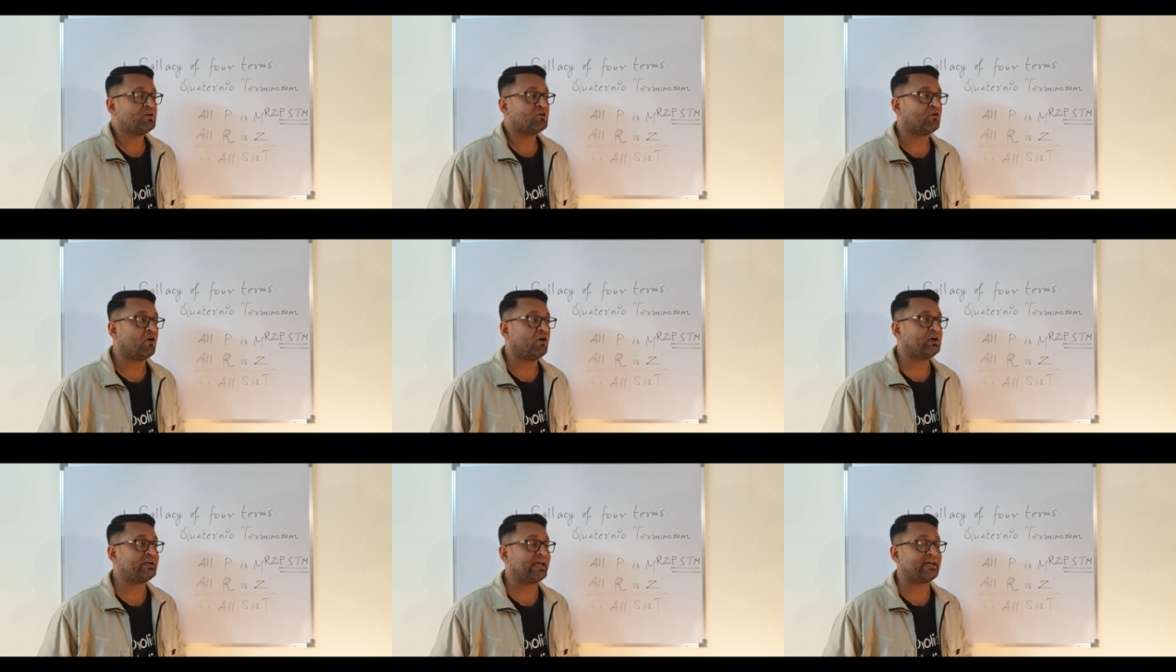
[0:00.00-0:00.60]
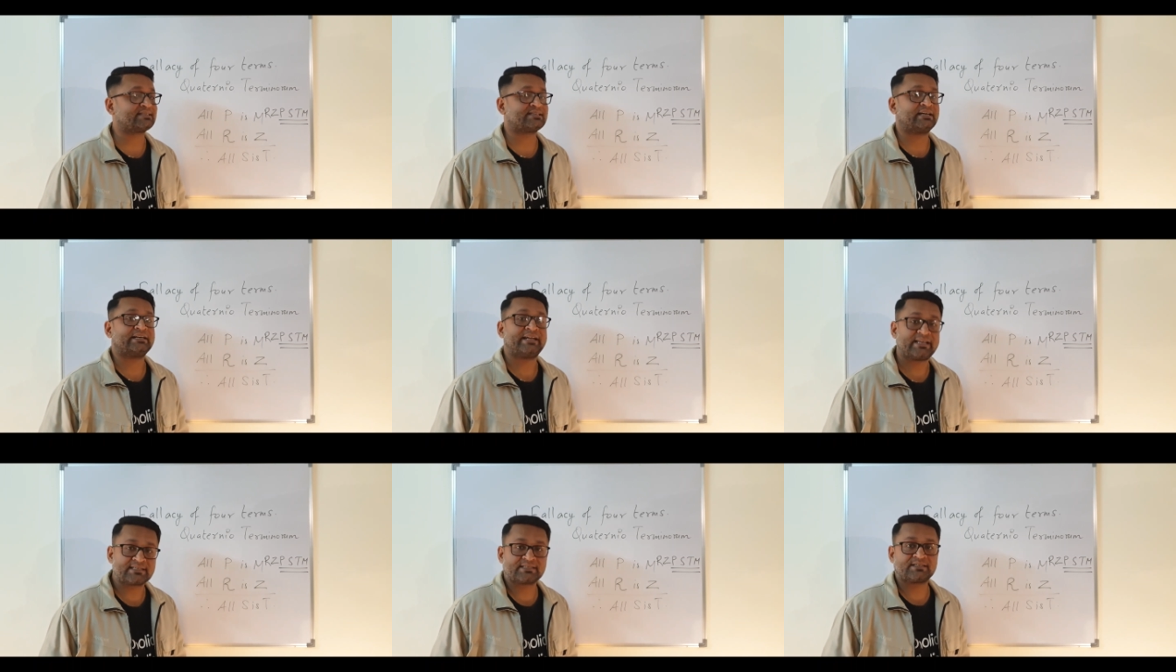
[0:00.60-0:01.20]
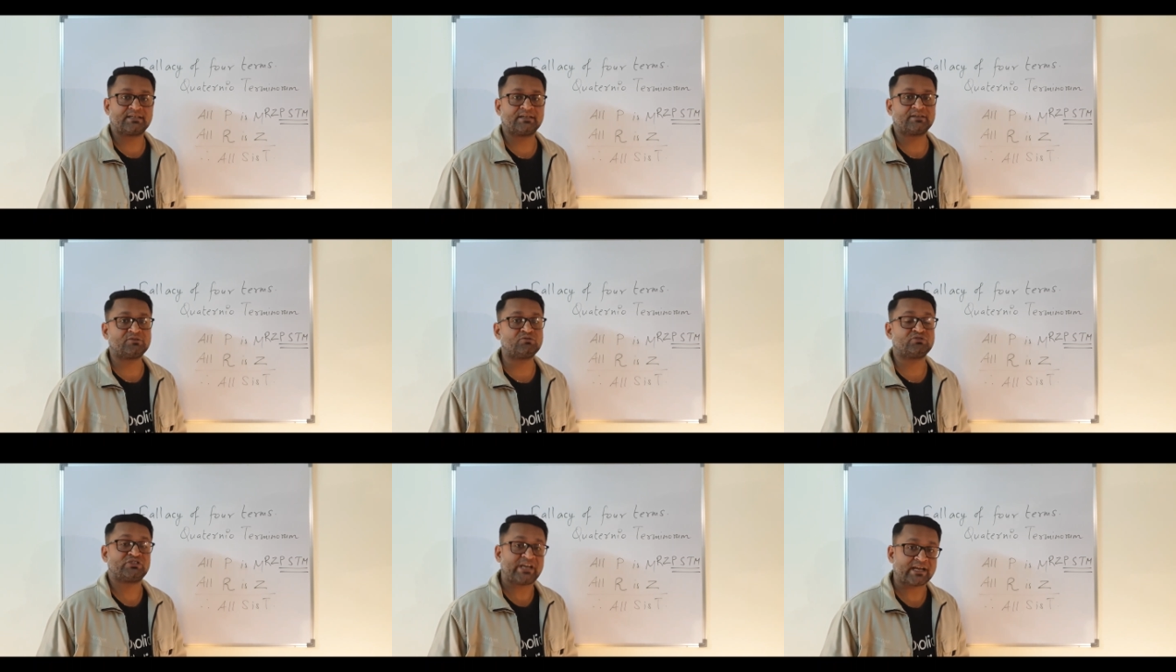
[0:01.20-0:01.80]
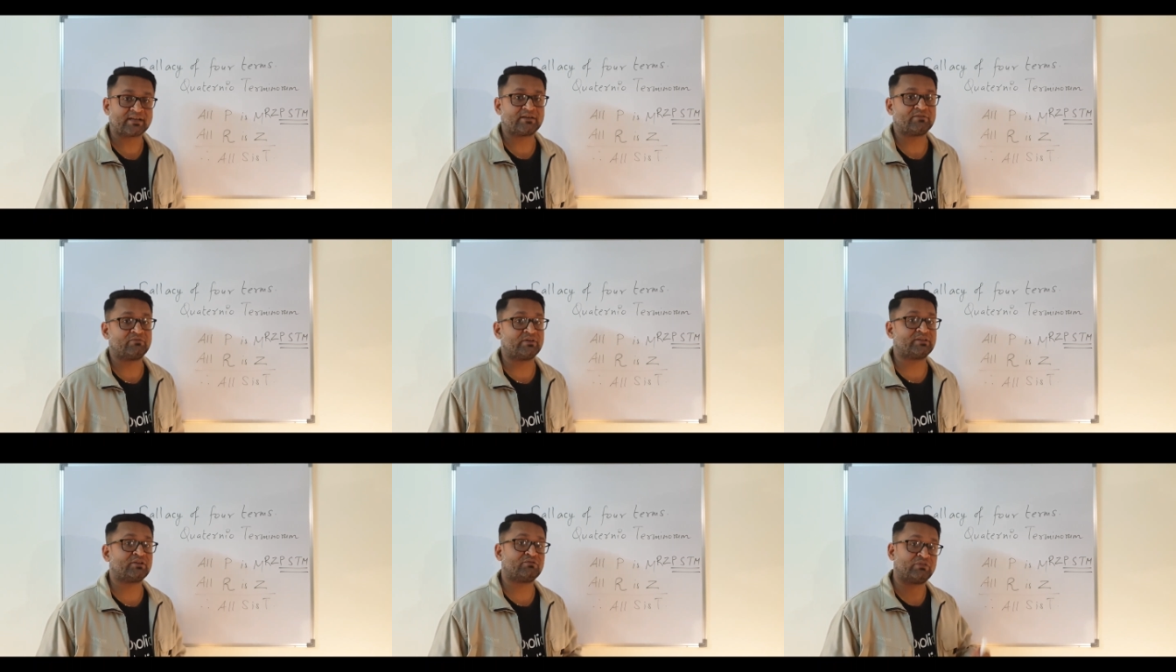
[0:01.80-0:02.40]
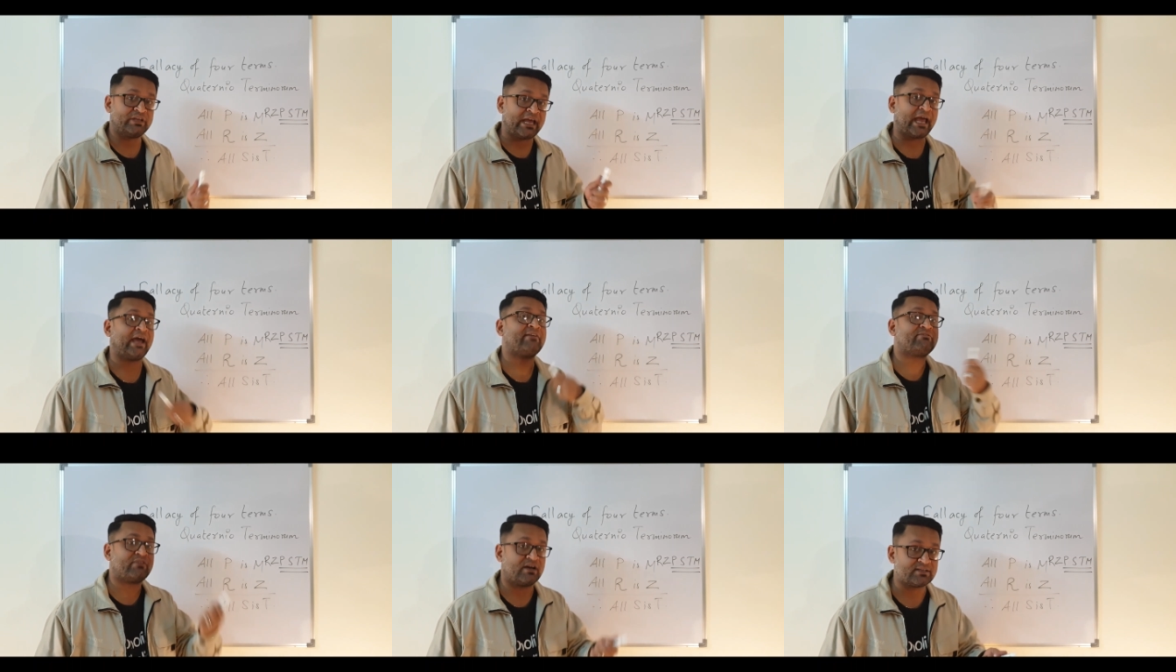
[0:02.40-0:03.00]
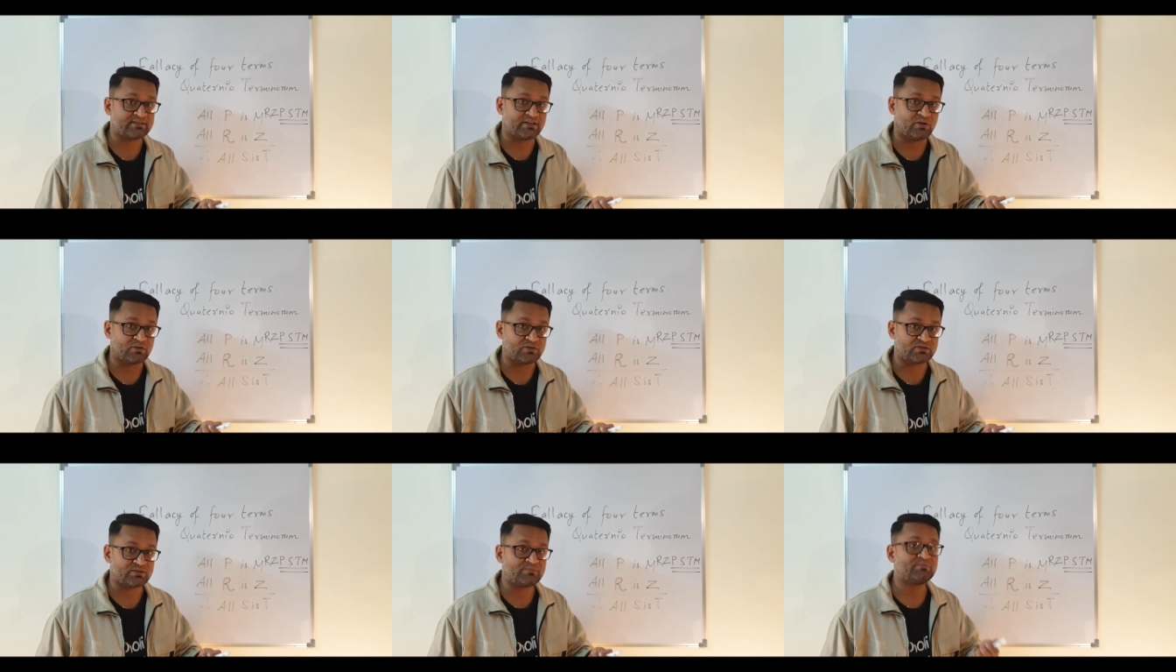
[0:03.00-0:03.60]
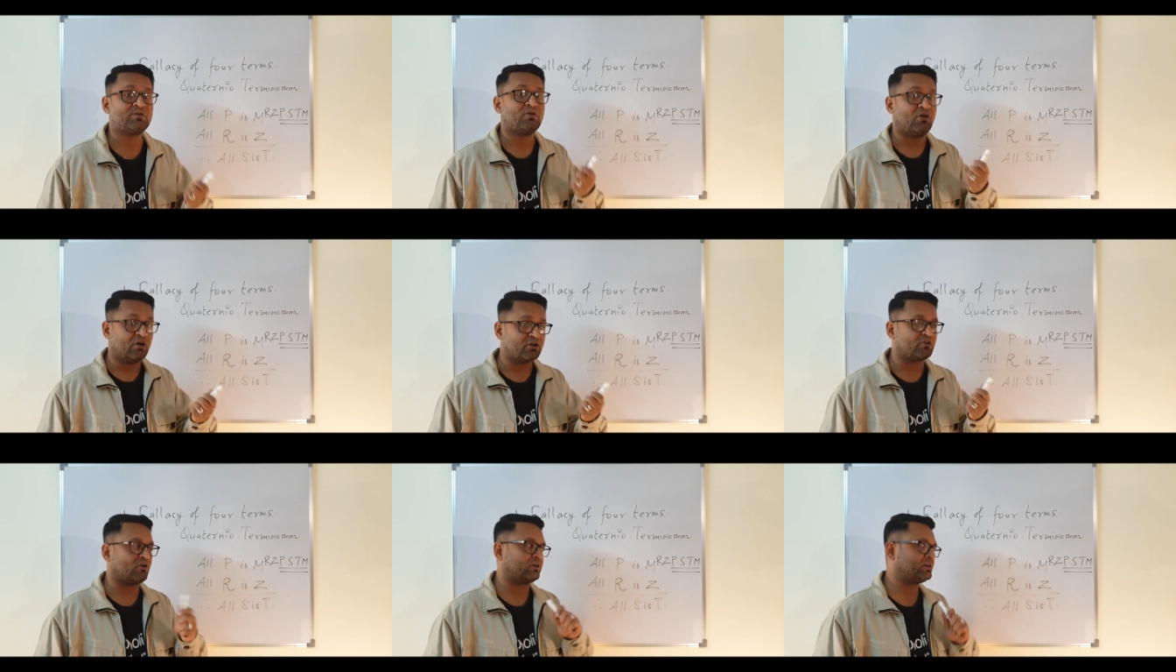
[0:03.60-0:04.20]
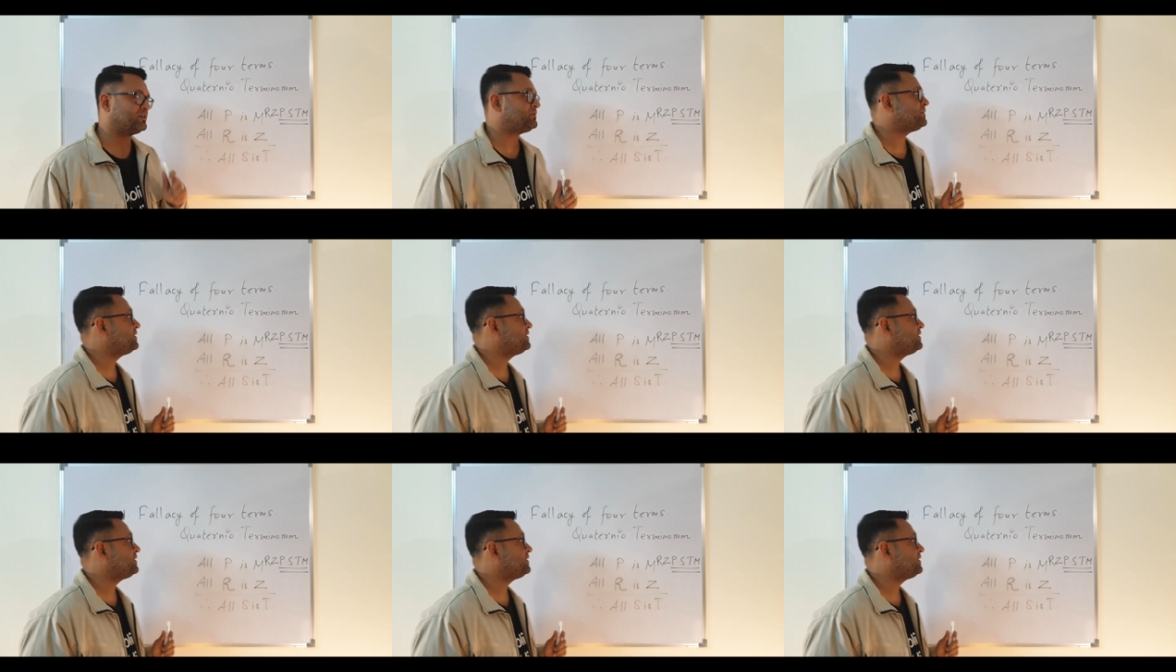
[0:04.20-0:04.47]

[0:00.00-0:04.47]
called as a test to check whether we have a syllogism or not.